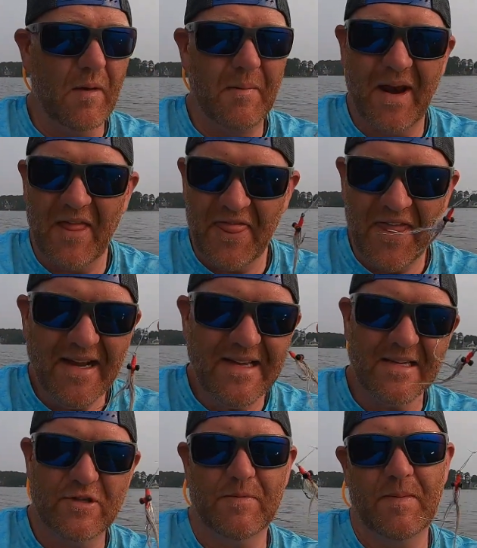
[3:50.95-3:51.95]
But I think
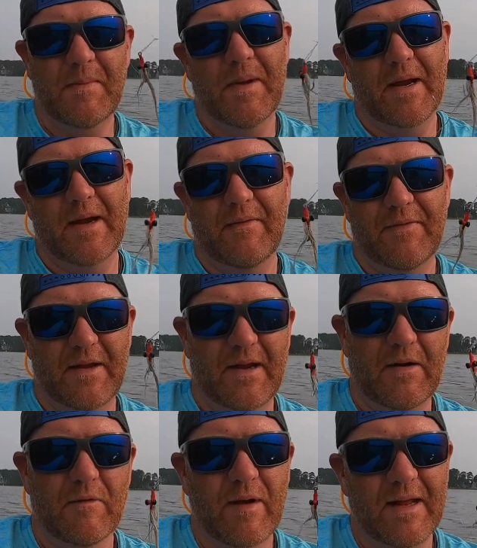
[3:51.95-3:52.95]
this should be big enough to
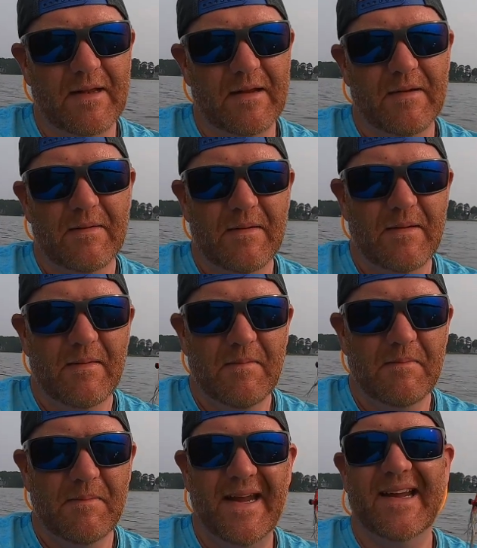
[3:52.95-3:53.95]
get a red to
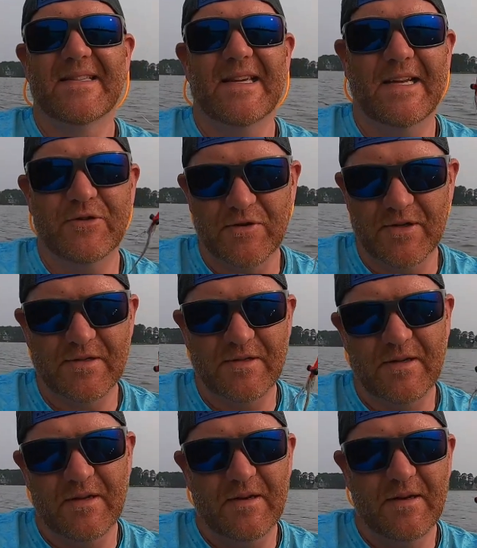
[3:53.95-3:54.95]
pique its interest.